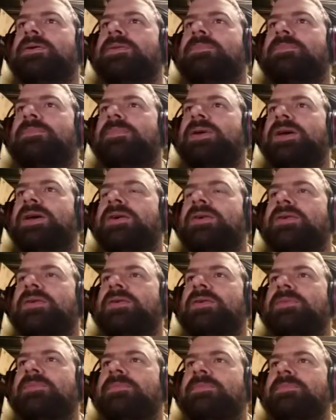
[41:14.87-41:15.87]
Make
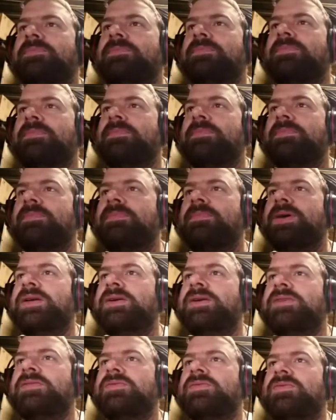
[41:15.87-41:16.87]

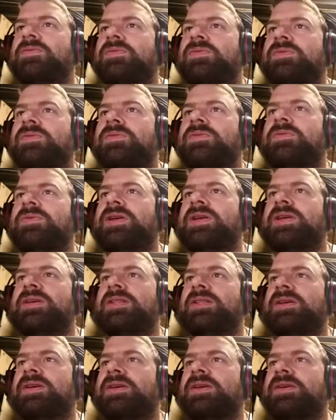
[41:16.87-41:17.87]
it all wrinkly.